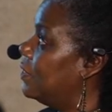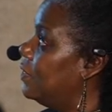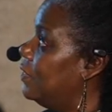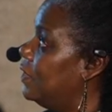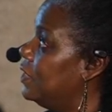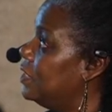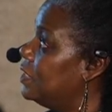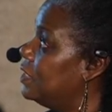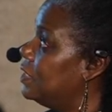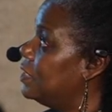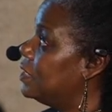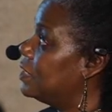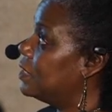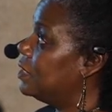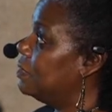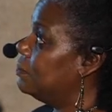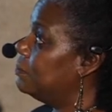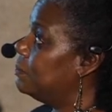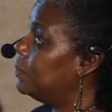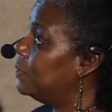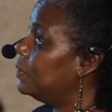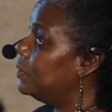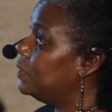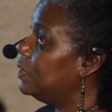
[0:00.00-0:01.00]
this is
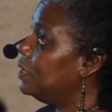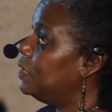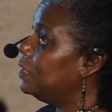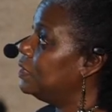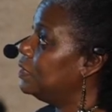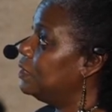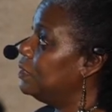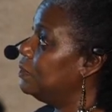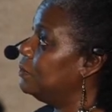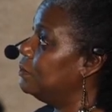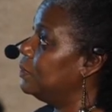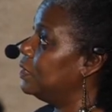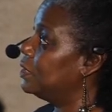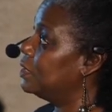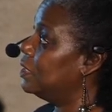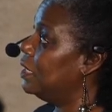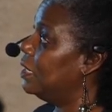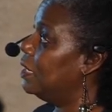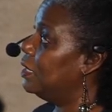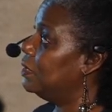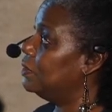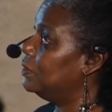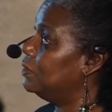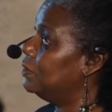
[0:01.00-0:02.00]
completely with
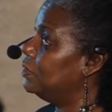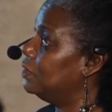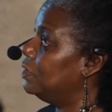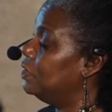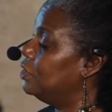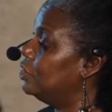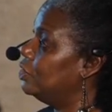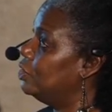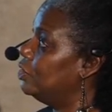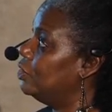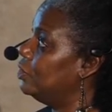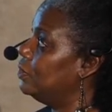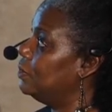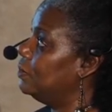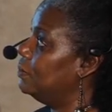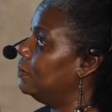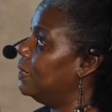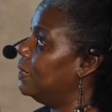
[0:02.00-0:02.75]
color tissue